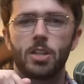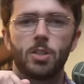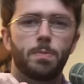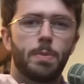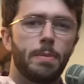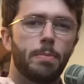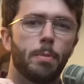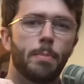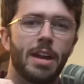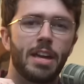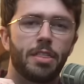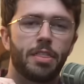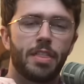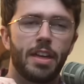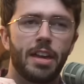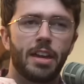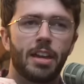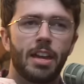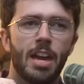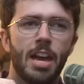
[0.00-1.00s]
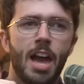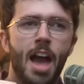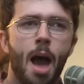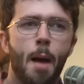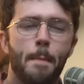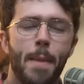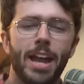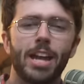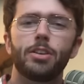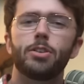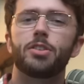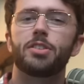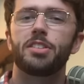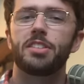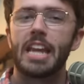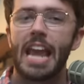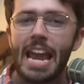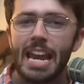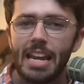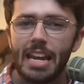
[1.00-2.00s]
as people may think. My
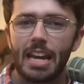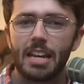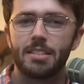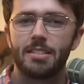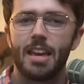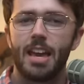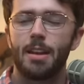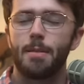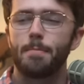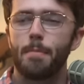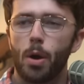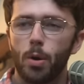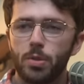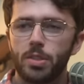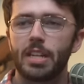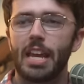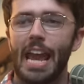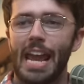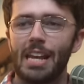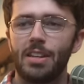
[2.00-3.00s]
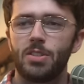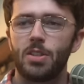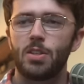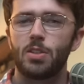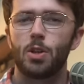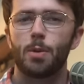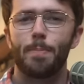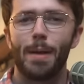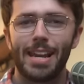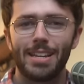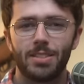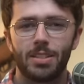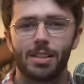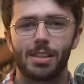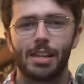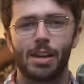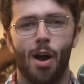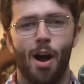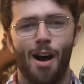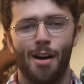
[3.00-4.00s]
understanding is that in most cases, you're
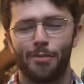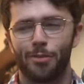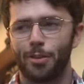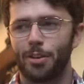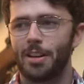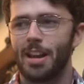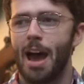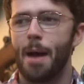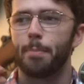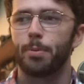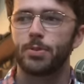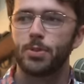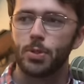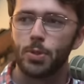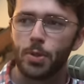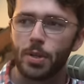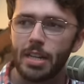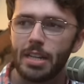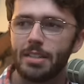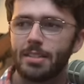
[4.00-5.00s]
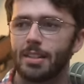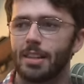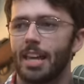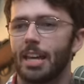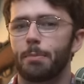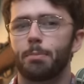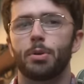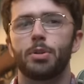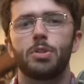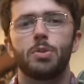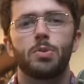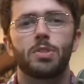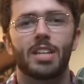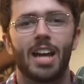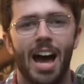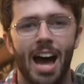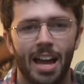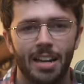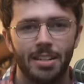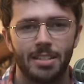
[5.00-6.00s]
basically offered an opportunity to like produce
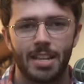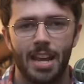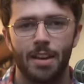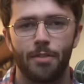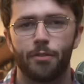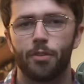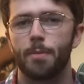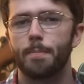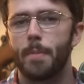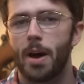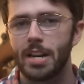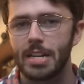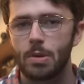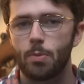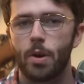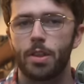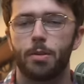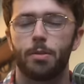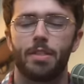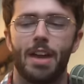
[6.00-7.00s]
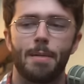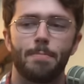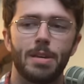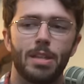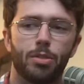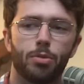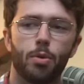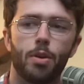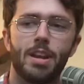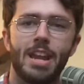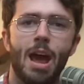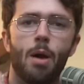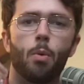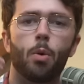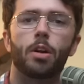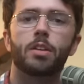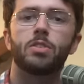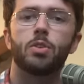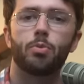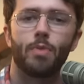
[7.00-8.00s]
content for money whether that be through a
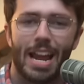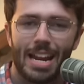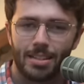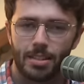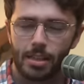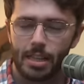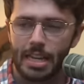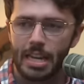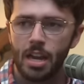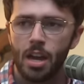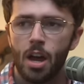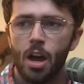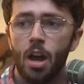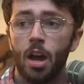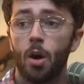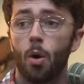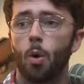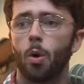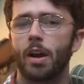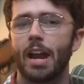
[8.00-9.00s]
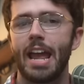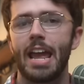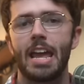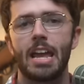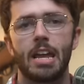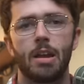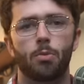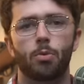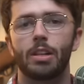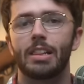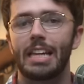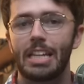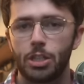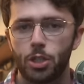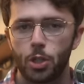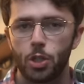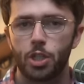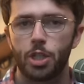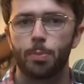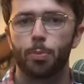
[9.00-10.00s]
network directly or a
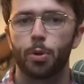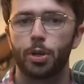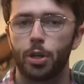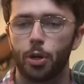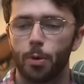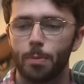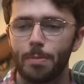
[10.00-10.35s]
relationship where your